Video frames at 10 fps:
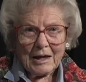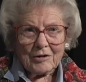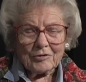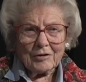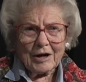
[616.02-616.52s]

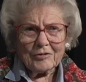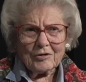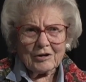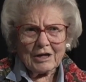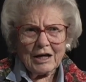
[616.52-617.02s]
So I
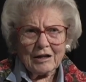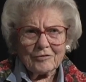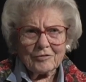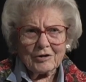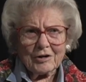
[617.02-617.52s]
saw
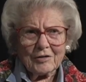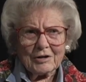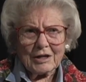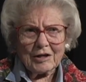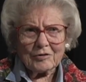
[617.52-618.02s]
California in the
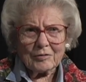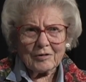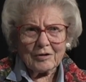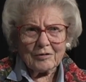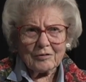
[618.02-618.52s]
days
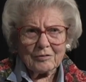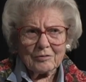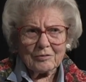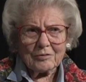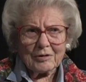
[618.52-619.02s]
when
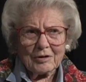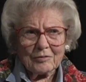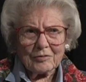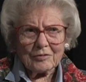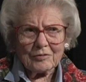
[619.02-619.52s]

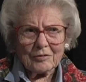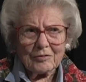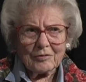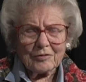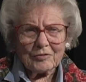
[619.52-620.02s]
there
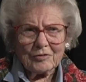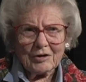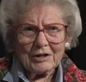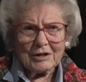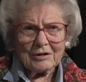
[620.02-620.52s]
was
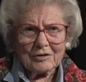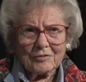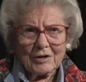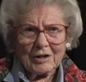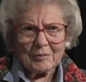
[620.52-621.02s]
very little
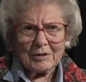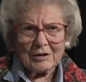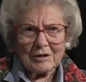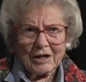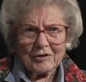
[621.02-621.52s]
development
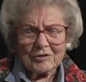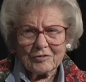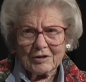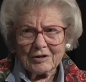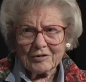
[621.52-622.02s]
and lots of
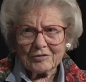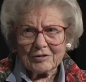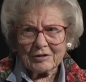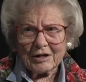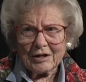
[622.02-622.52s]
hills,
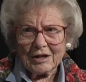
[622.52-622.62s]
and